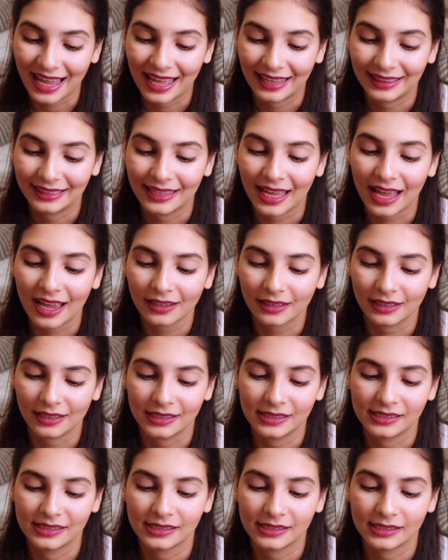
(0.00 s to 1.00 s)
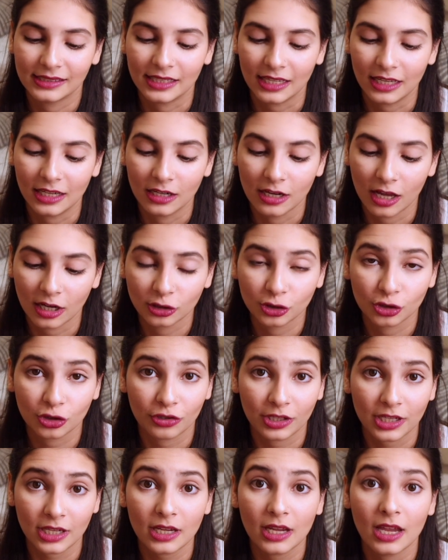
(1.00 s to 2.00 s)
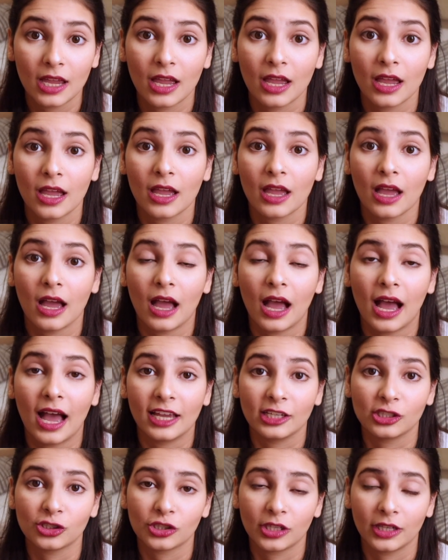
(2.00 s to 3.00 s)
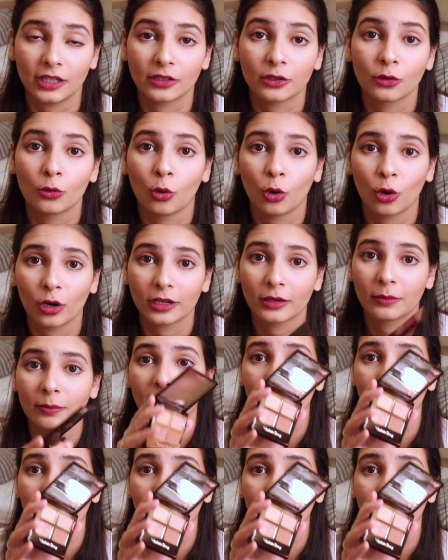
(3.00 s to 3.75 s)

and that is the luxury eye shade quad